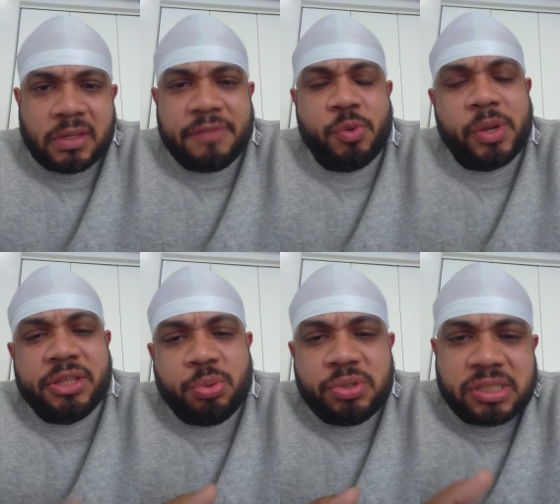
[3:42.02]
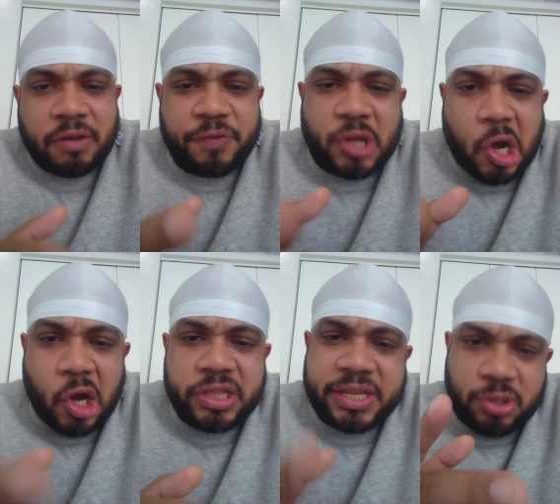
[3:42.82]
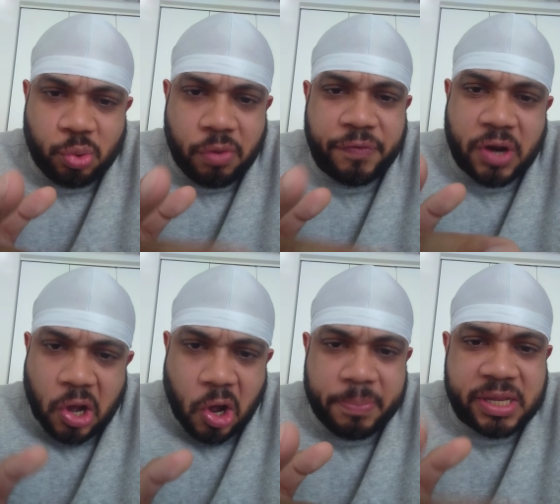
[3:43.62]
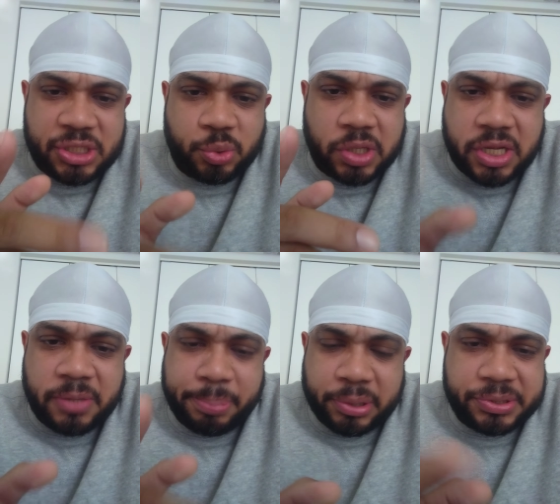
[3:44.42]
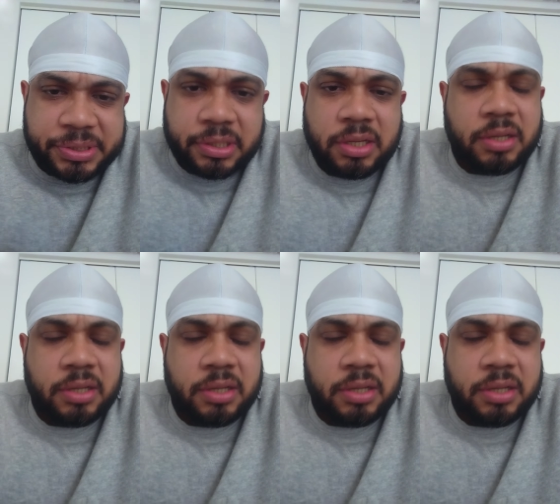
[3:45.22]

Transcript: If you want to do something from the heart, then you do it for the heart because you're a good person.